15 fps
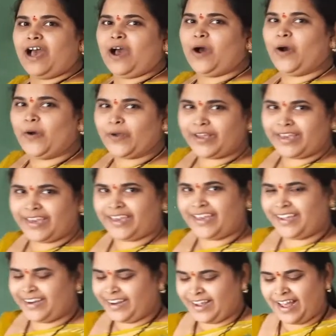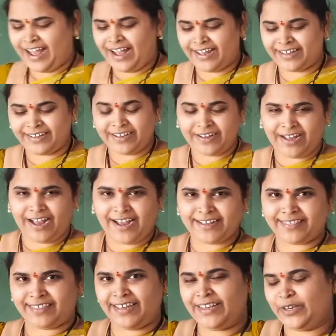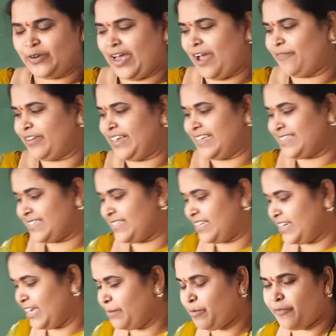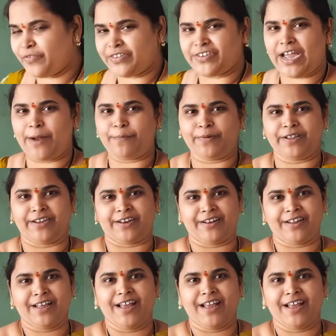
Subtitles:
Okay, I think you have guessed the name of the chapter.